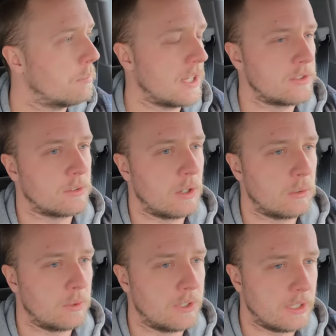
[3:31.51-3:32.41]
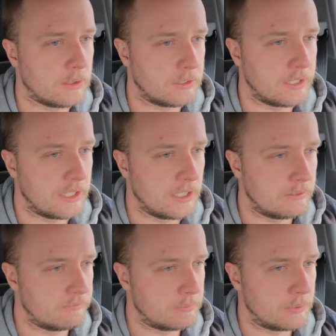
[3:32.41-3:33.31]
mess around with it out there
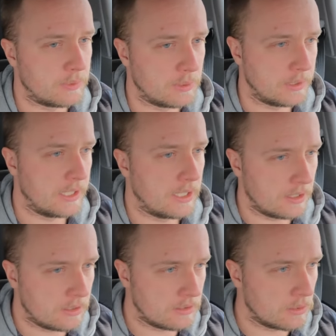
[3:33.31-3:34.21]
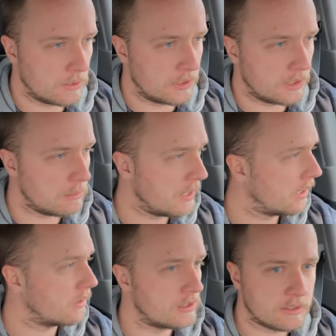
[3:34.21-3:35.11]
before we had to go in there and
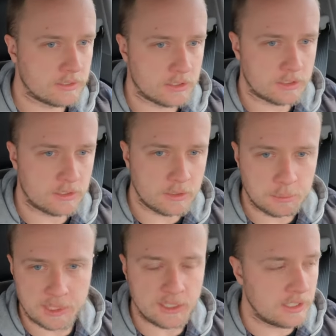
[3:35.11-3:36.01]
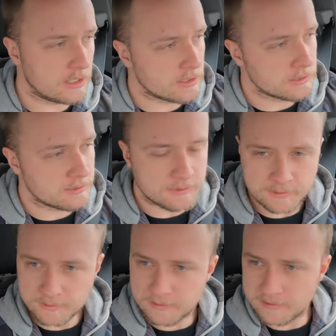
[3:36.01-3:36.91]
make ourselves look stupid, you know?
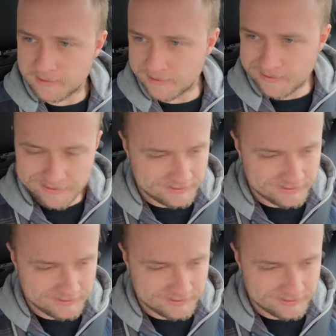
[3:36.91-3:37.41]
All right.